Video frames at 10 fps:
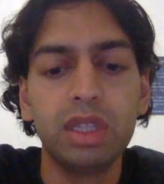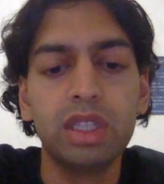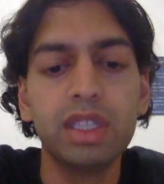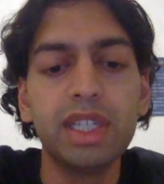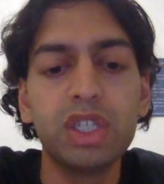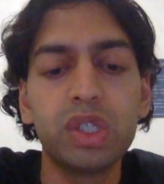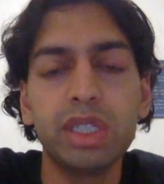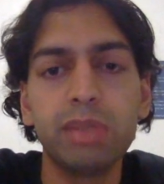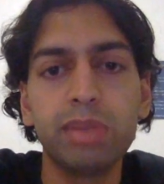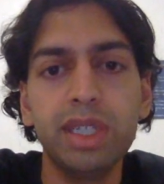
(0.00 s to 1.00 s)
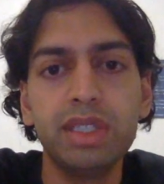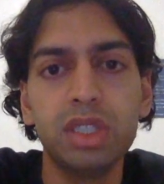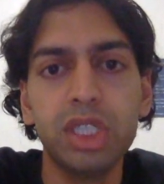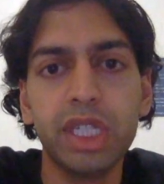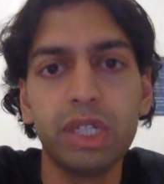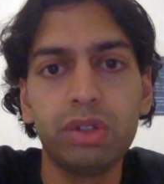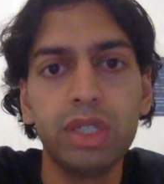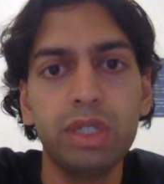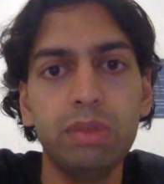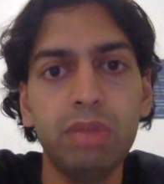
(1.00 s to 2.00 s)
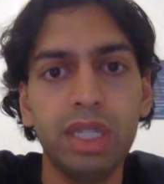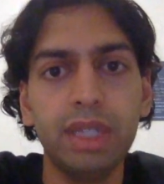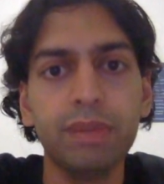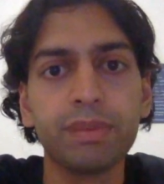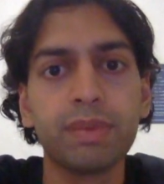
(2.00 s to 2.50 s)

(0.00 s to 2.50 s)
The less trendy places are generally going to be